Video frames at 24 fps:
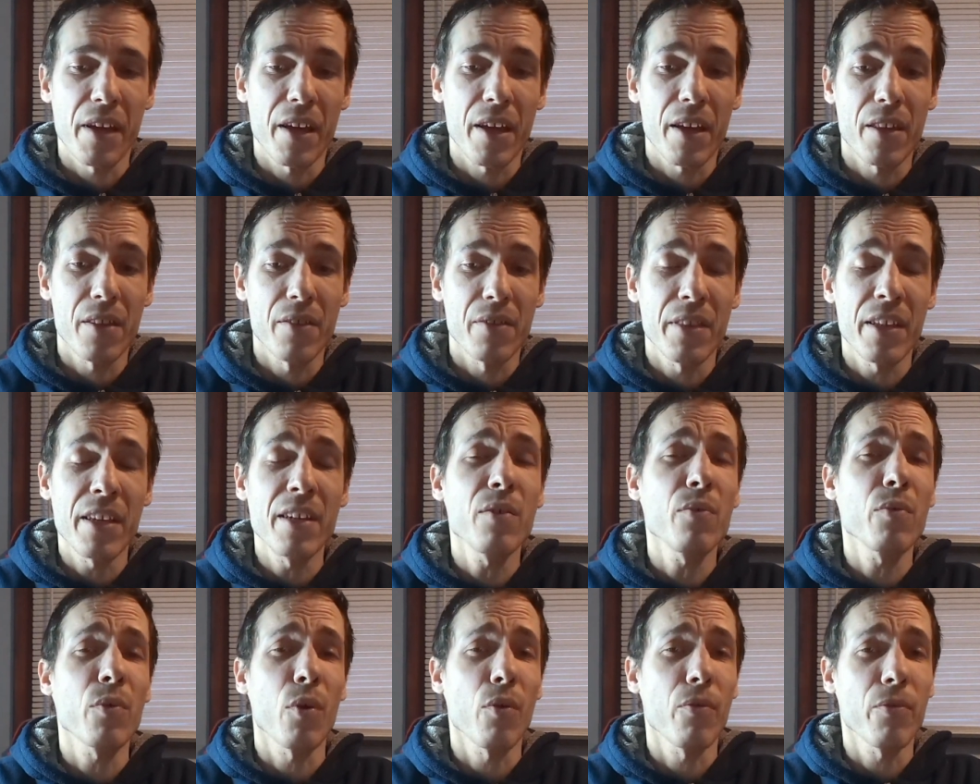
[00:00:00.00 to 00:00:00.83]
and they
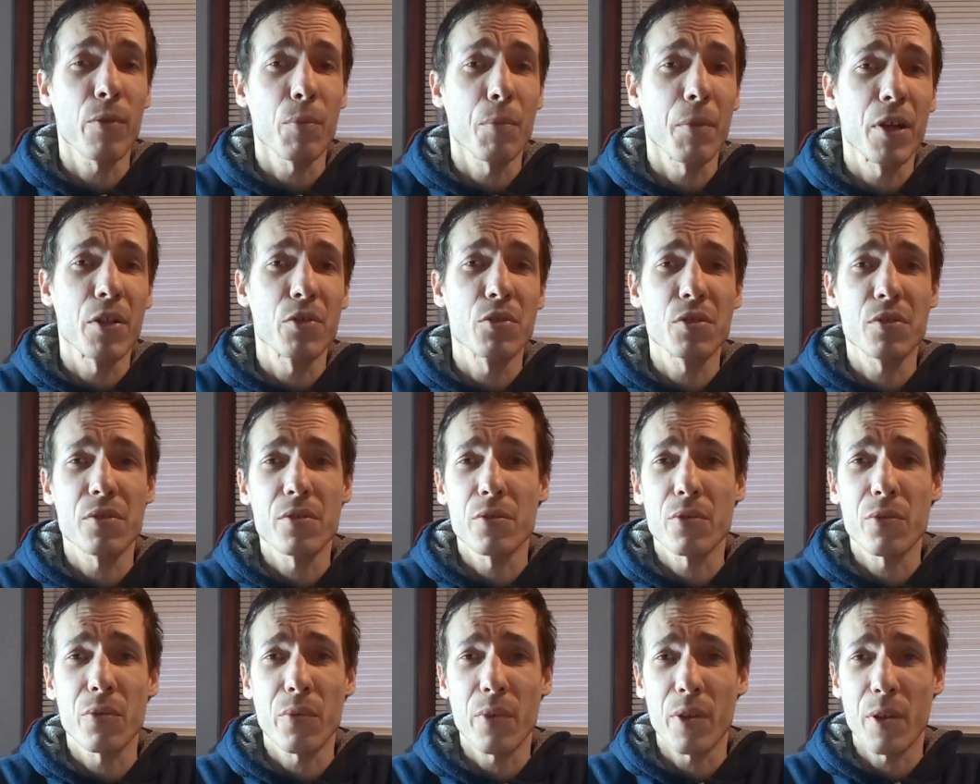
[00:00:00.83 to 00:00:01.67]
don't go for much.
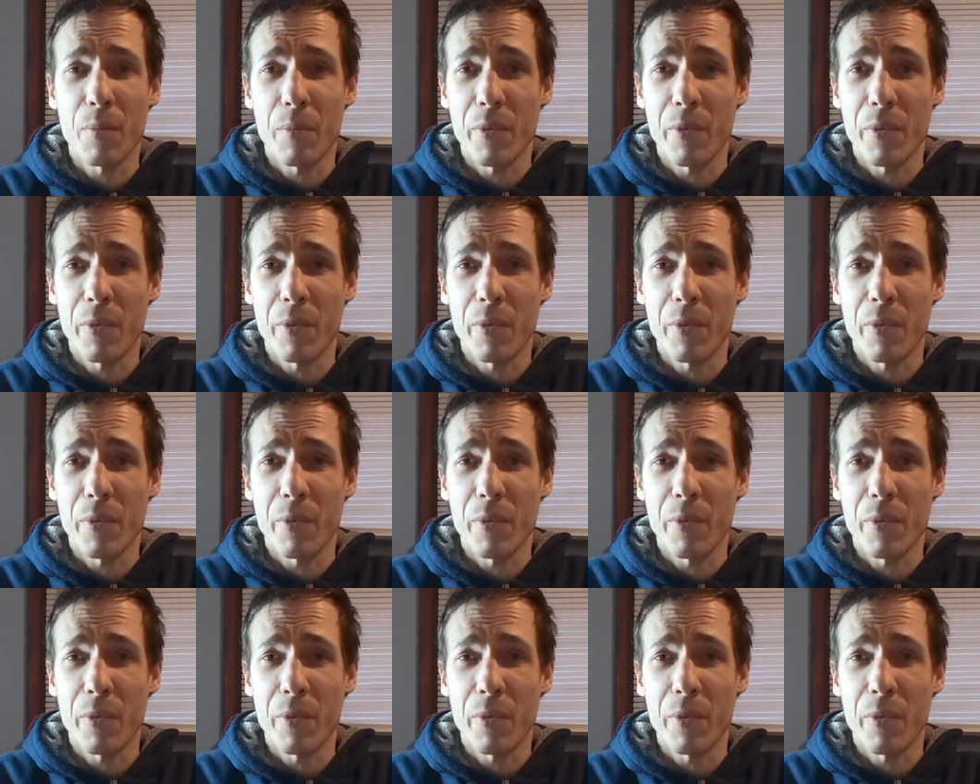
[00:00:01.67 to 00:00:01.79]
They're only